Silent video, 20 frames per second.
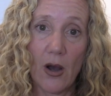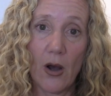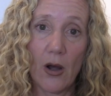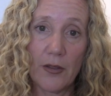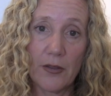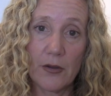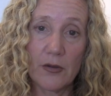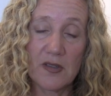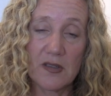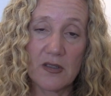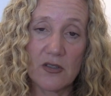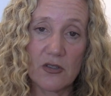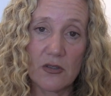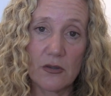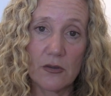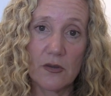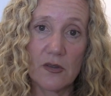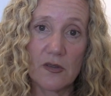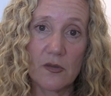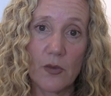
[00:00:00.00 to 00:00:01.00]
on those
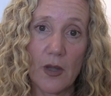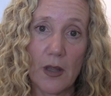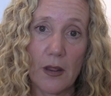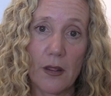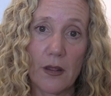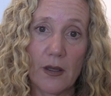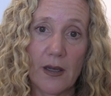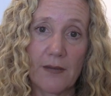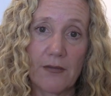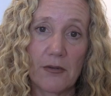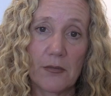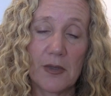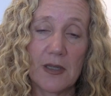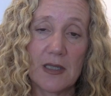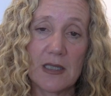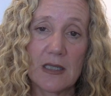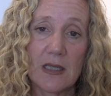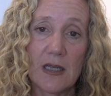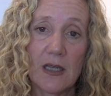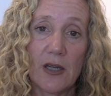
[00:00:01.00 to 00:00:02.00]
issues, with the
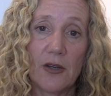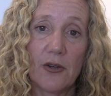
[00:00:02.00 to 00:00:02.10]
government